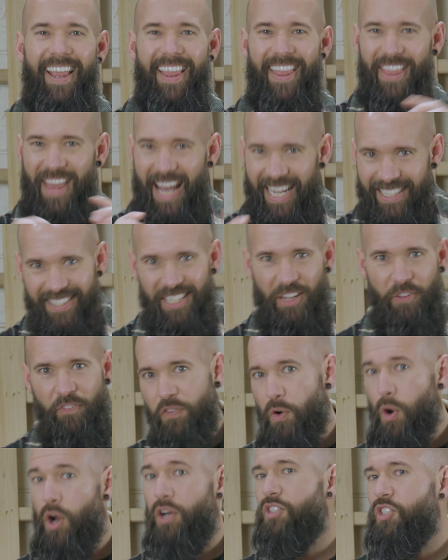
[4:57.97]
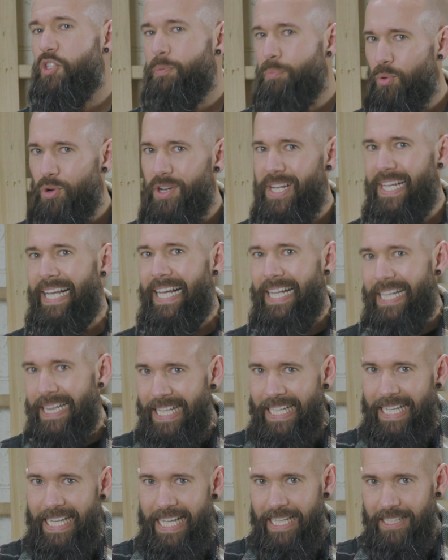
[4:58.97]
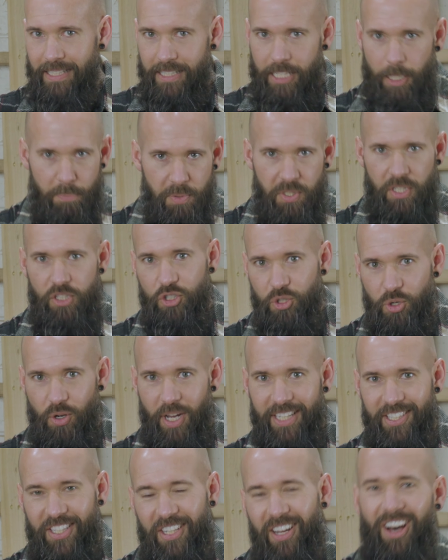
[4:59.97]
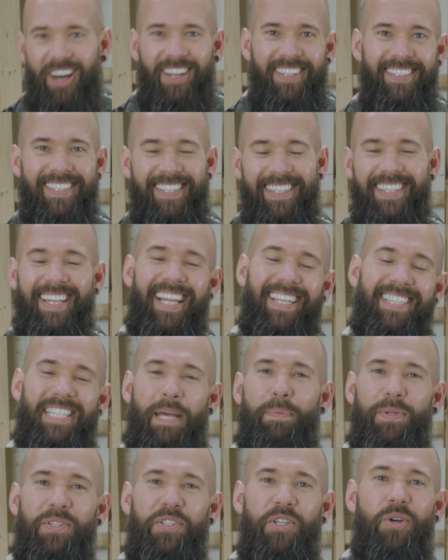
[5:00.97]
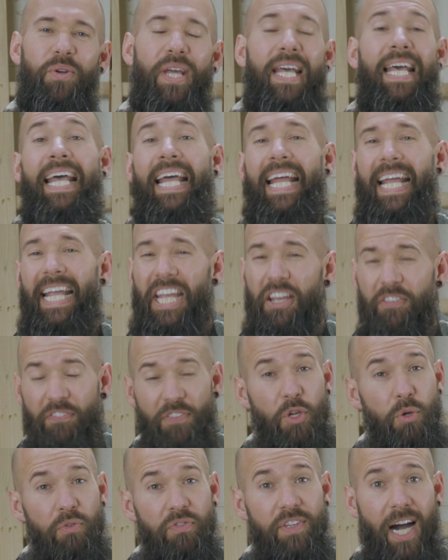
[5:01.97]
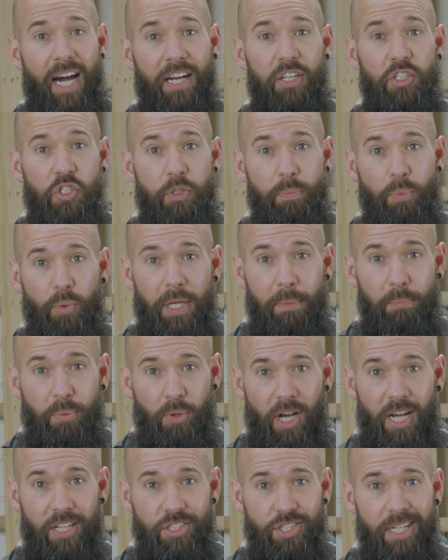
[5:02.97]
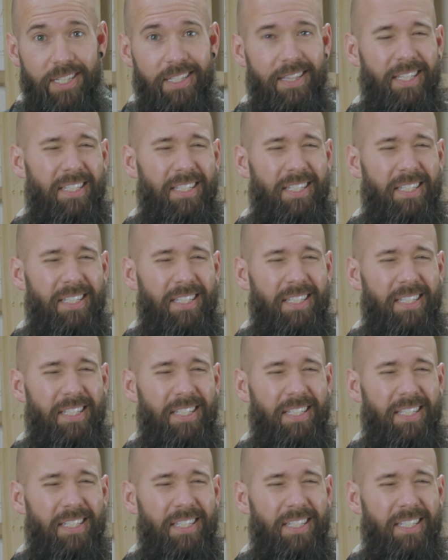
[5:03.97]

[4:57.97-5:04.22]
That's it for our spring cleaning tips and tricks on today's episode. If you've got a spring project